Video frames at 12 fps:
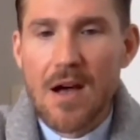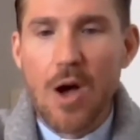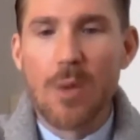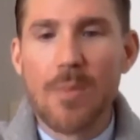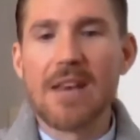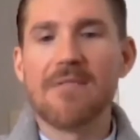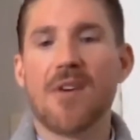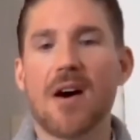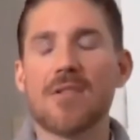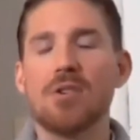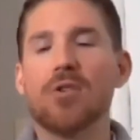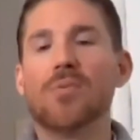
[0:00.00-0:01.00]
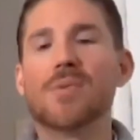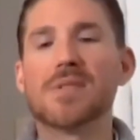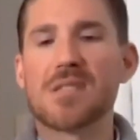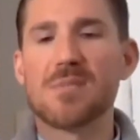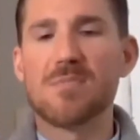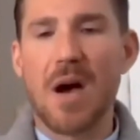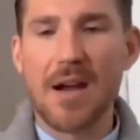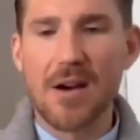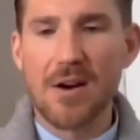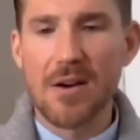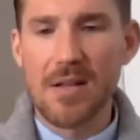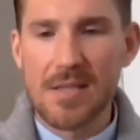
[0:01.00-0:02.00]
Almighty Father, who
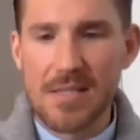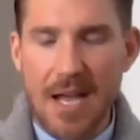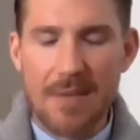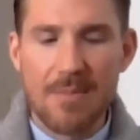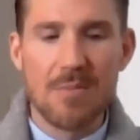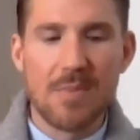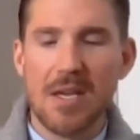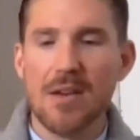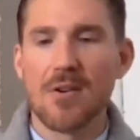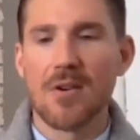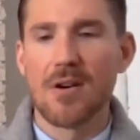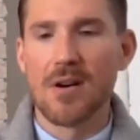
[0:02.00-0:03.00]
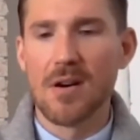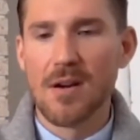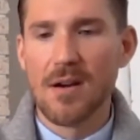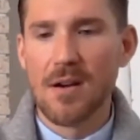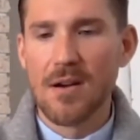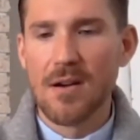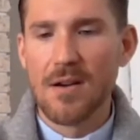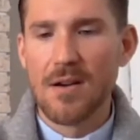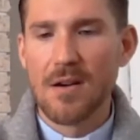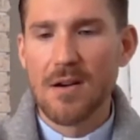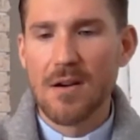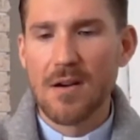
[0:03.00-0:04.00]
inspired Simon Peter
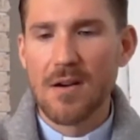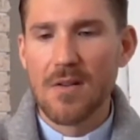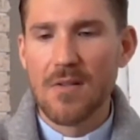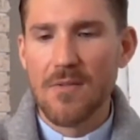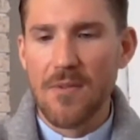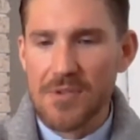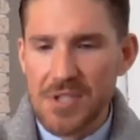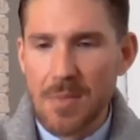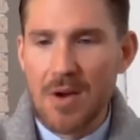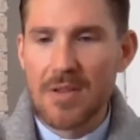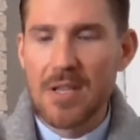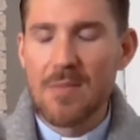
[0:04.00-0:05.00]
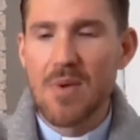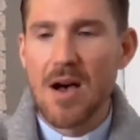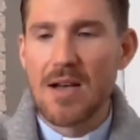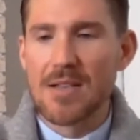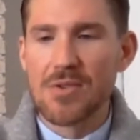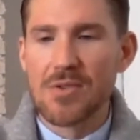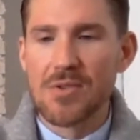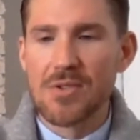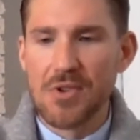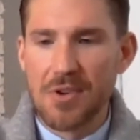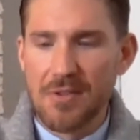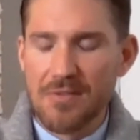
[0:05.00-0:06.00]
first among the
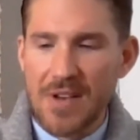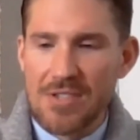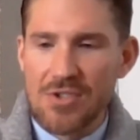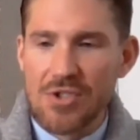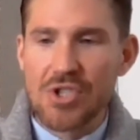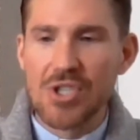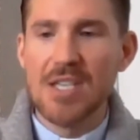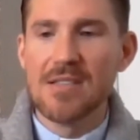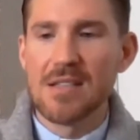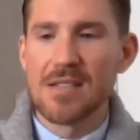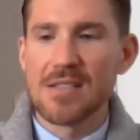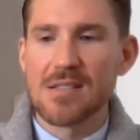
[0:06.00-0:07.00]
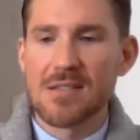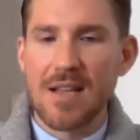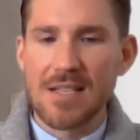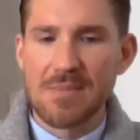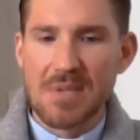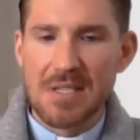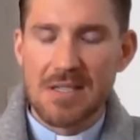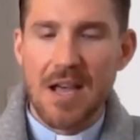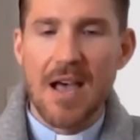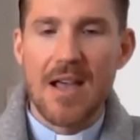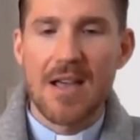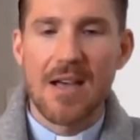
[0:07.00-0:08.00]
apostles to confess Jesus as
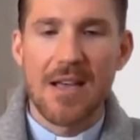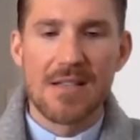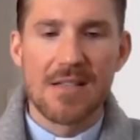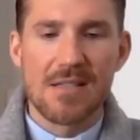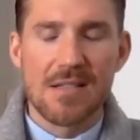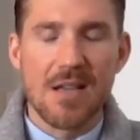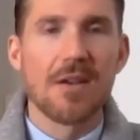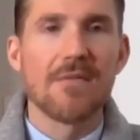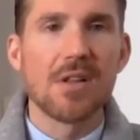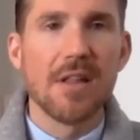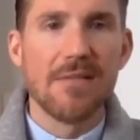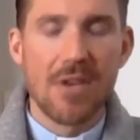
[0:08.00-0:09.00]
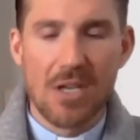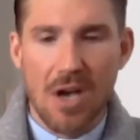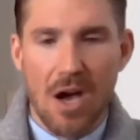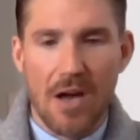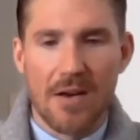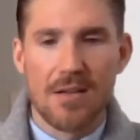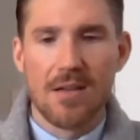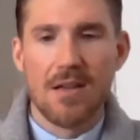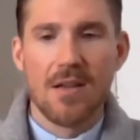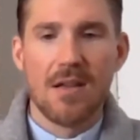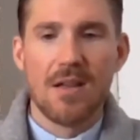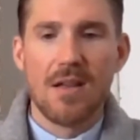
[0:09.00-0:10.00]
Messiah and Son of the living God.
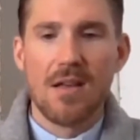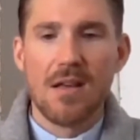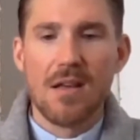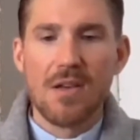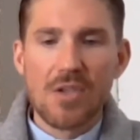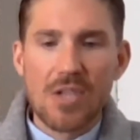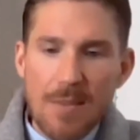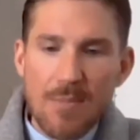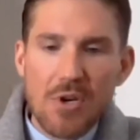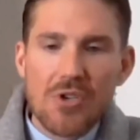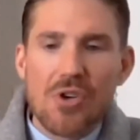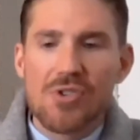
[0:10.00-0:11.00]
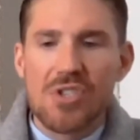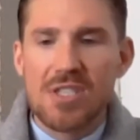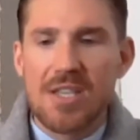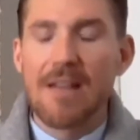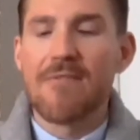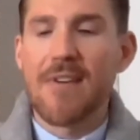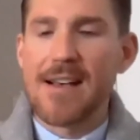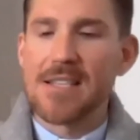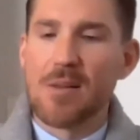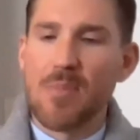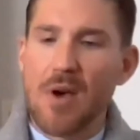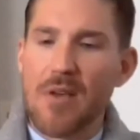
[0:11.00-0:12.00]
Keep your church
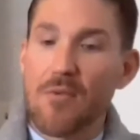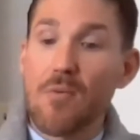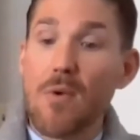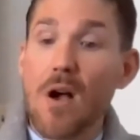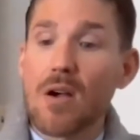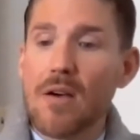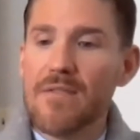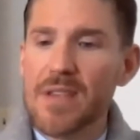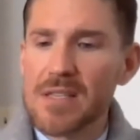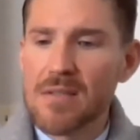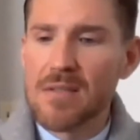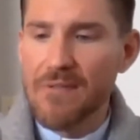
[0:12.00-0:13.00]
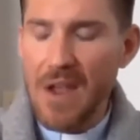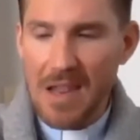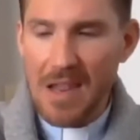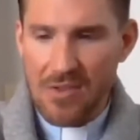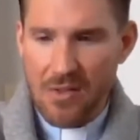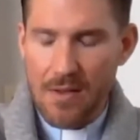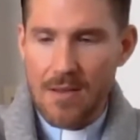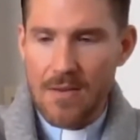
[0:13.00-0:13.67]
steadfast upon the rock of this faith,